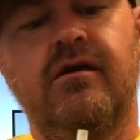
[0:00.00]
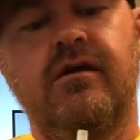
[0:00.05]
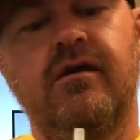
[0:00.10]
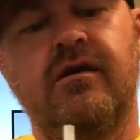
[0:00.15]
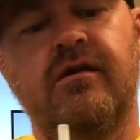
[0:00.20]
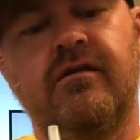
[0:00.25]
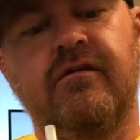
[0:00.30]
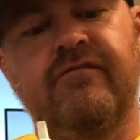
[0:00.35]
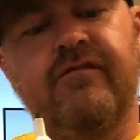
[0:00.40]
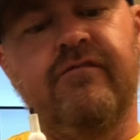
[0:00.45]

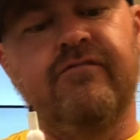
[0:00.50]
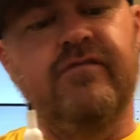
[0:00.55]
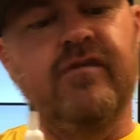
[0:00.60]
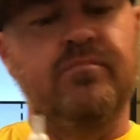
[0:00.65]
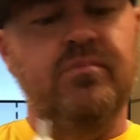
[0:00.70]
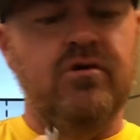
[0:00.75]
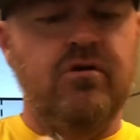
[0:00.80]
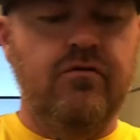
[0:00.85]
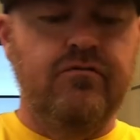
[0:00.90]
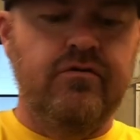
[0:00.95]
And if I flip
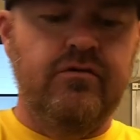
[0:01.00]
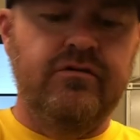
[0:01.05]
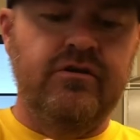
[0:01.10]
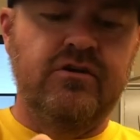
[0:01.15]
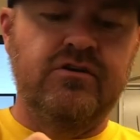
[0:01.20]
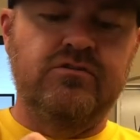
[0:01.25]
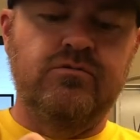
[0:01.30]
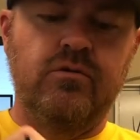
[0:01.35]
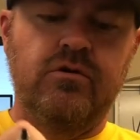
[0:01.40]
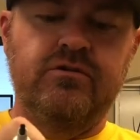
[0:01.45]
it over,
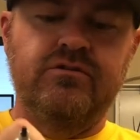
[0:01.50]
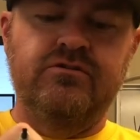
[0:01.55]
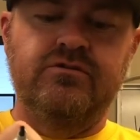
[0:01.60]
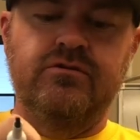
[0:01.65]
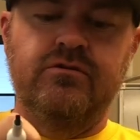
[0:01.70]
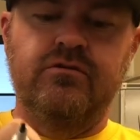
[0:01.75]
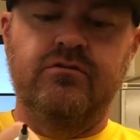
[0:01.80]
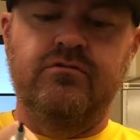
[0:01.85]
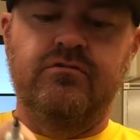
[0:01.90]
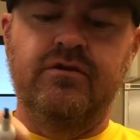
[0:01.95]
there's 1,
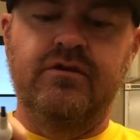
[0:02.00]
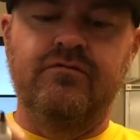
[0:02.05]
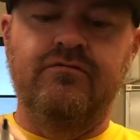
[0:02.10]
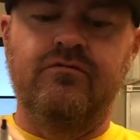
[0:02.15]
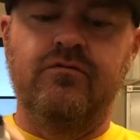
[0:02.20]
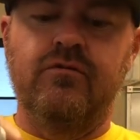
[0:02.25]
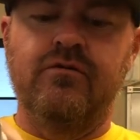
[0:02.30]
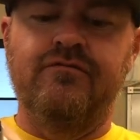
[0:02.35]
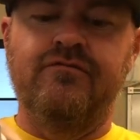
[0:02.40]
2, 3, 4,